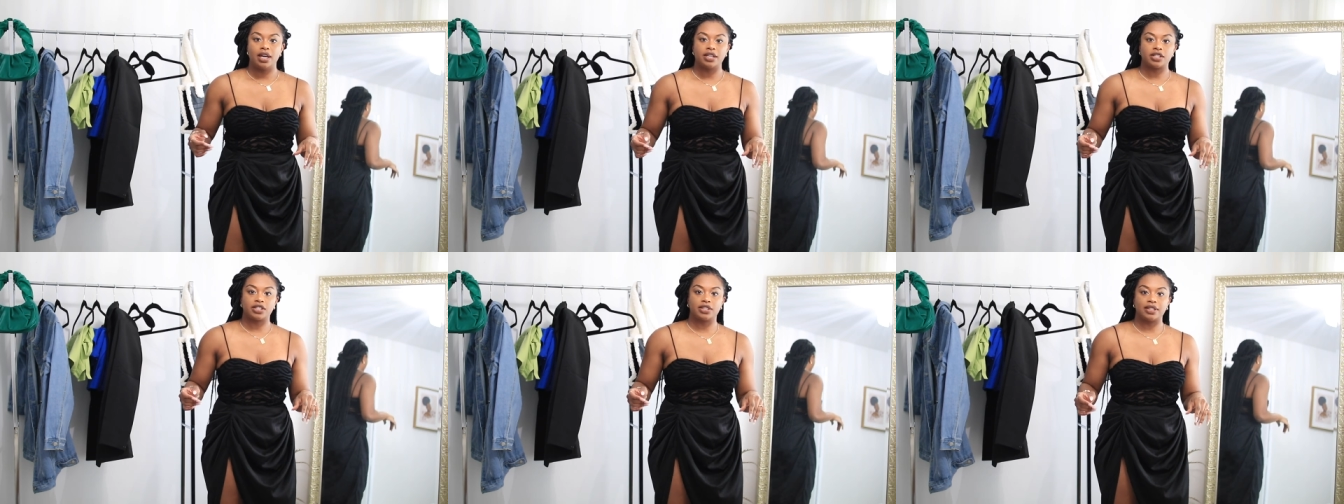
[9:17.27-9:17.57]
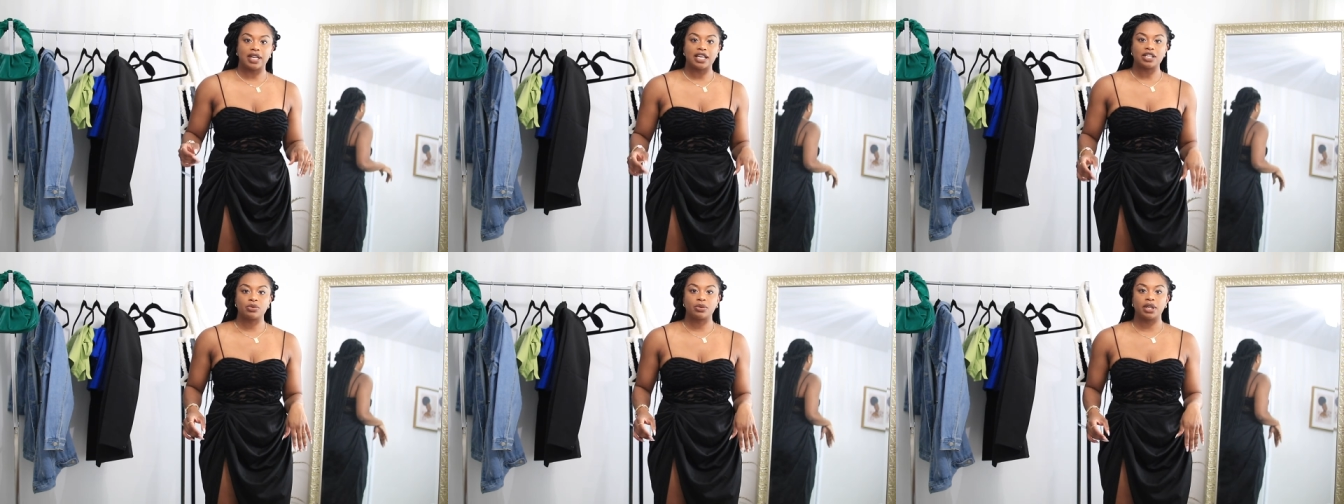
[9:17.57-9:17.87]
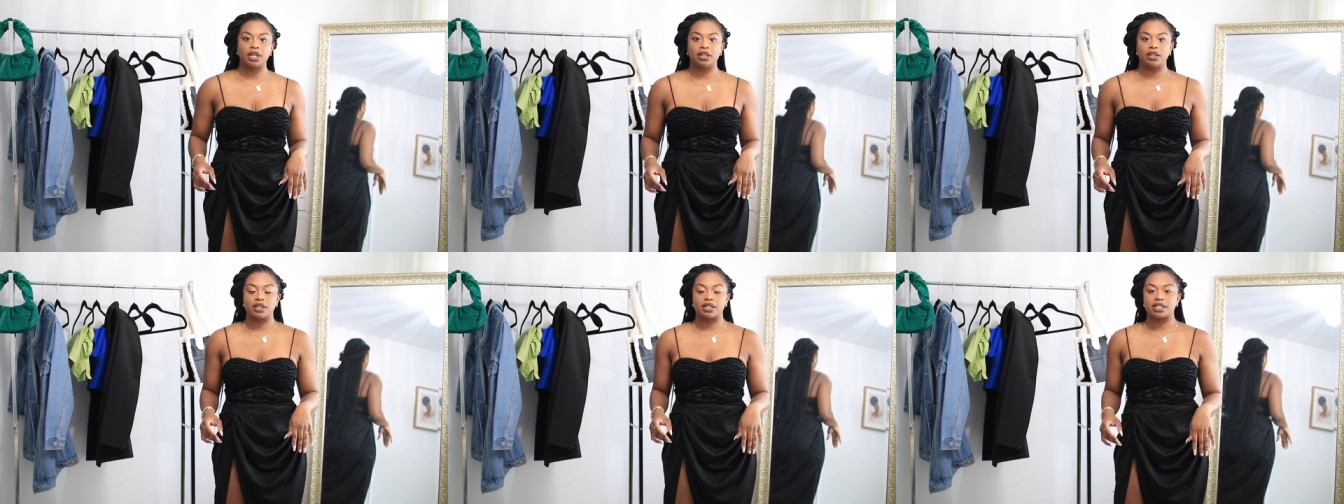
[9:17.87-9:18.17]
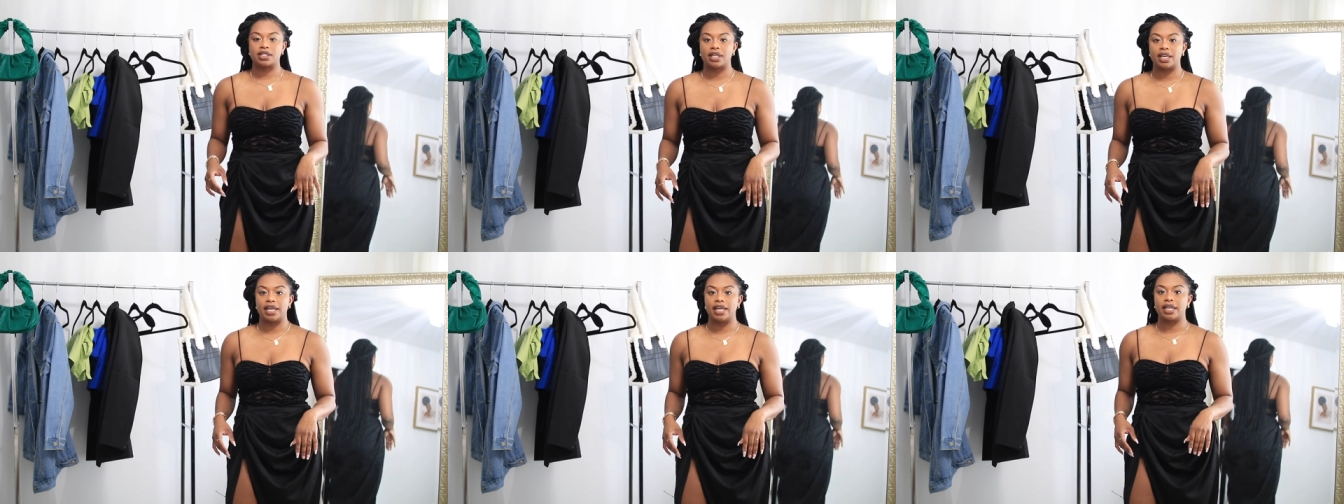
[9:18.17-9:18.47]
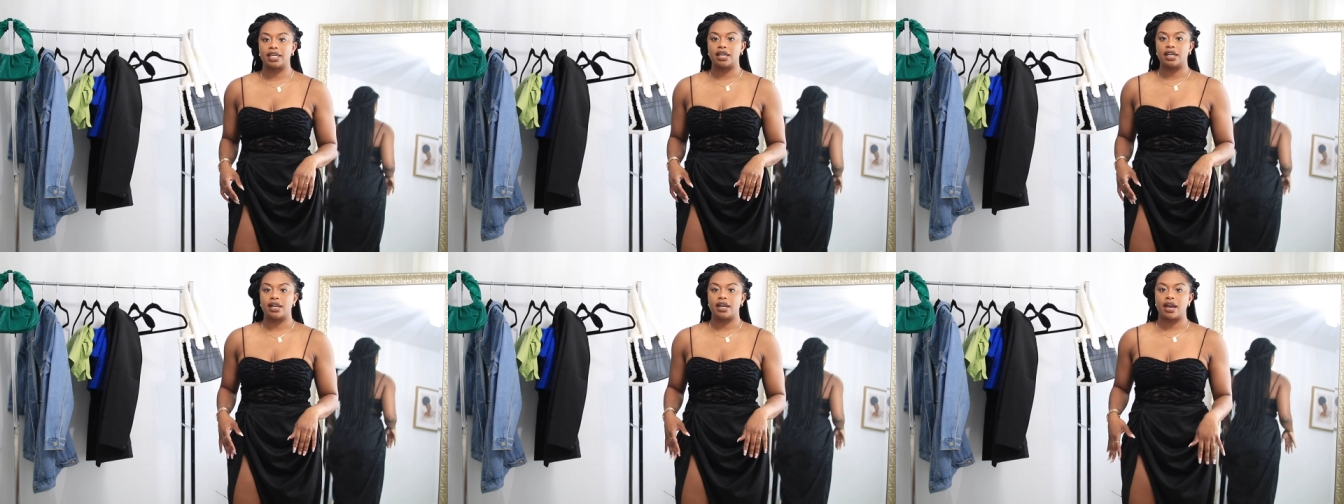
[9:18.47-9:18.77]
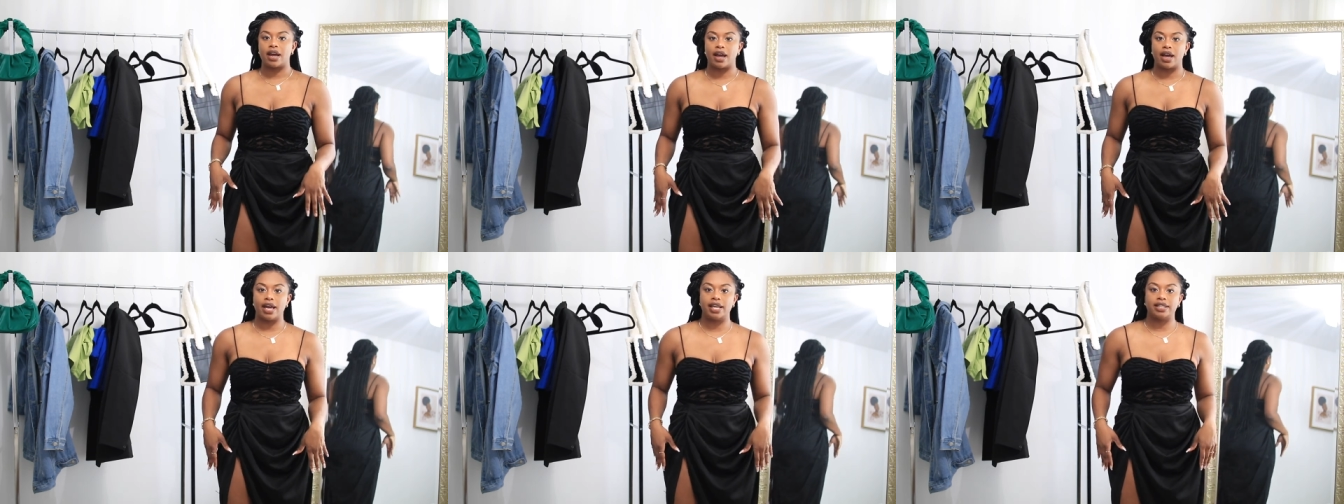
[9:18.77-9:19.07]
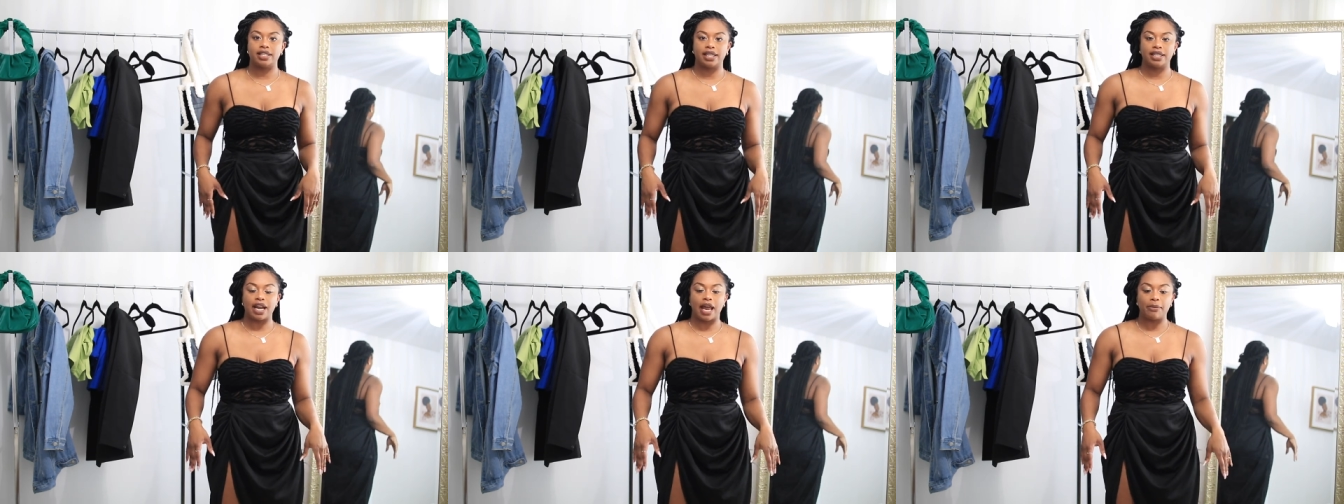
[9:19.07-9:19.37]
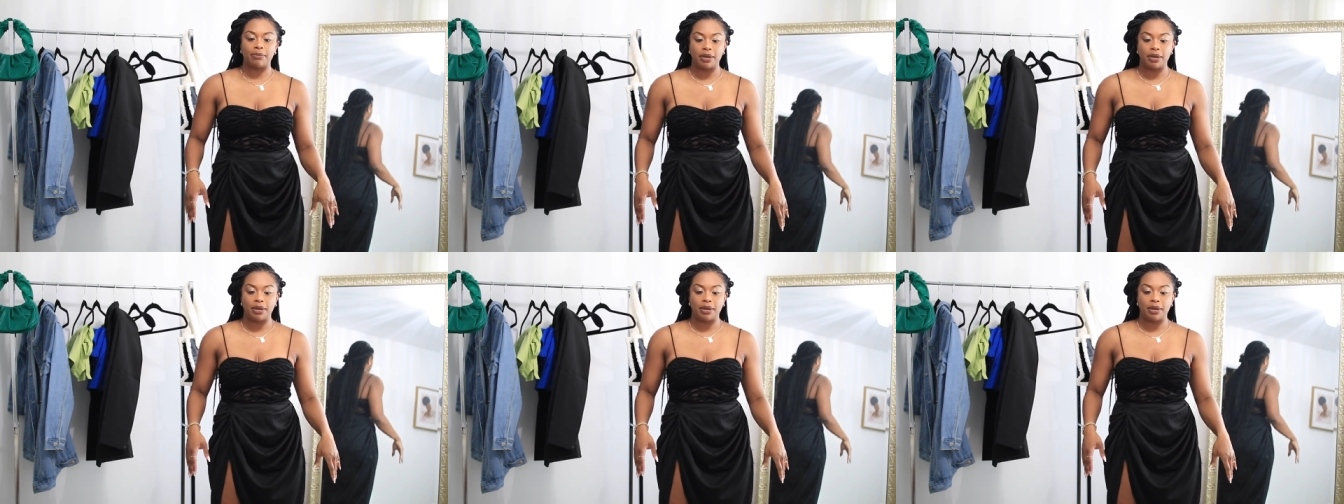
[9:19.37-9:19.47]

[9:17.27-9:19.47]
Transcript: So that's what it looks like. And then I